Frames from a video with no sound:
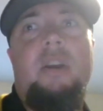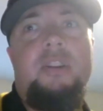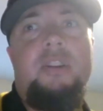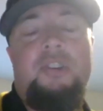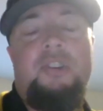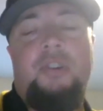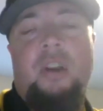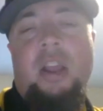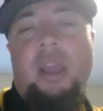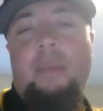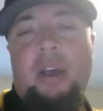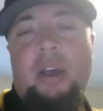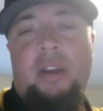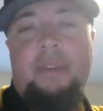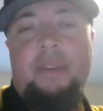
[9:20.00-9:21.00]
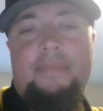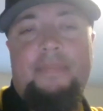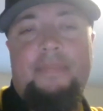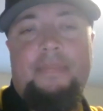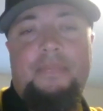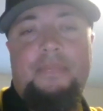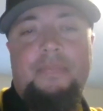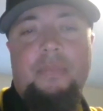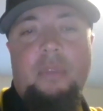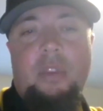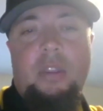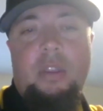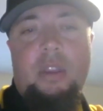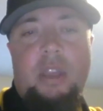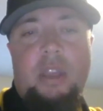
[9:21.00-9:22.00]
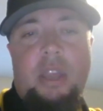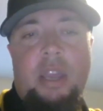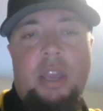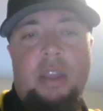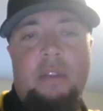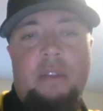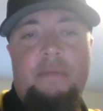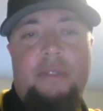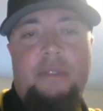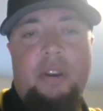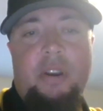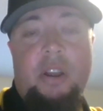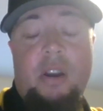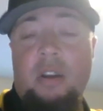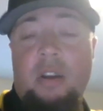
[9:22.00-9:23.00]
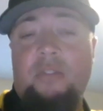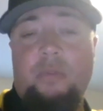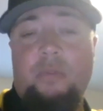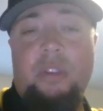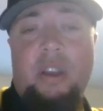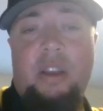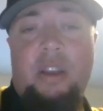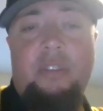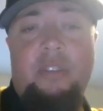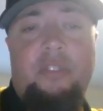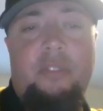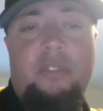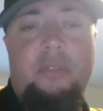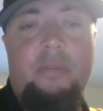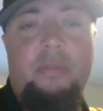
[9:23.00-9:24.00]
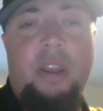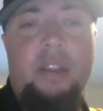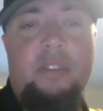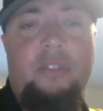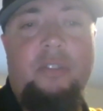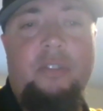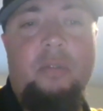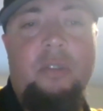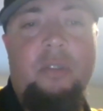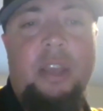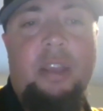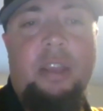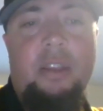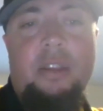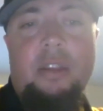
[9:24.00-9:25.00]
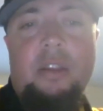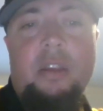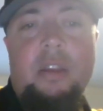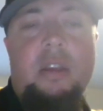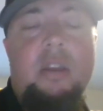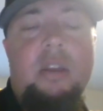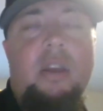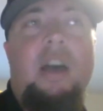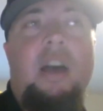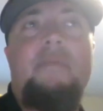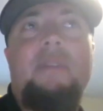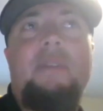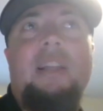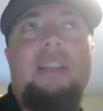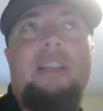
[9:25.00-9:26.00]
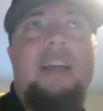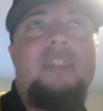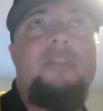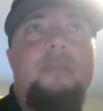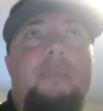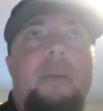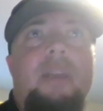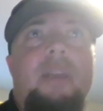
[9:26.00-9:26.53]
cut and dry about it and very honest with guys. Right. So like, I feel like that's a